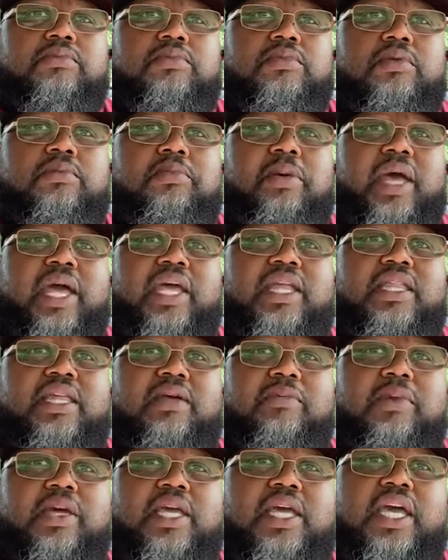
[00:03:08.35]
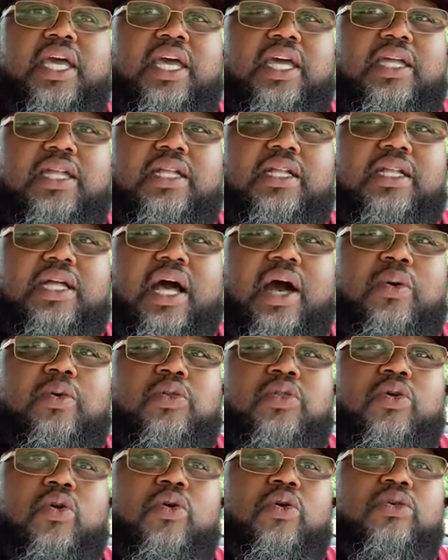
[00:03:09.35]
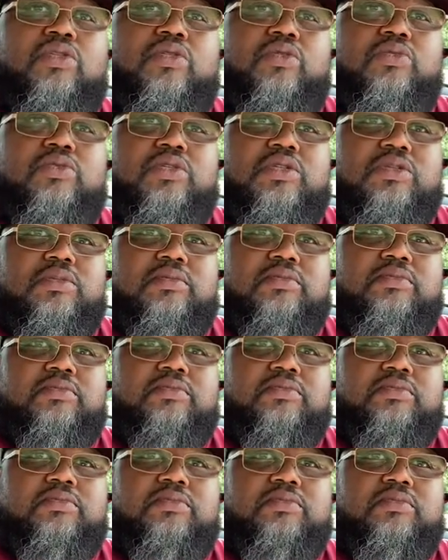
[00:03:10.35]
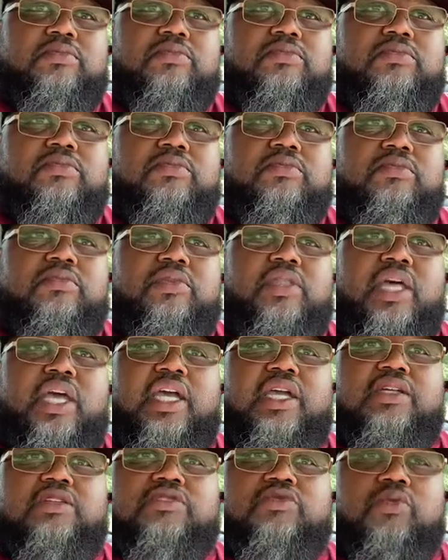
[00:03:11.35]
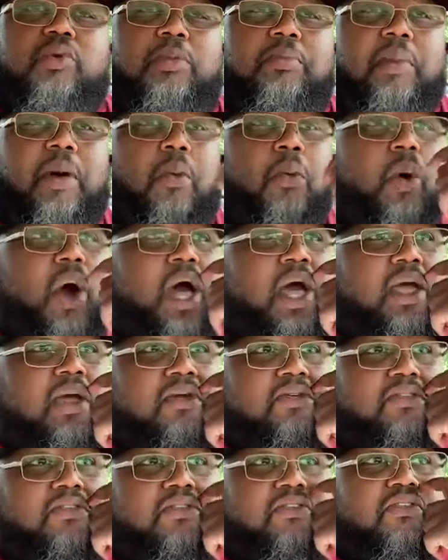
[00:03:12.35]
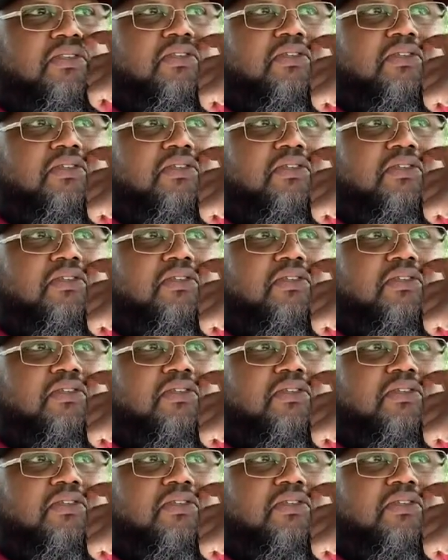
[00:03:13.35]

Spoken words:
the pandemic hit, I was going through some things with my wife,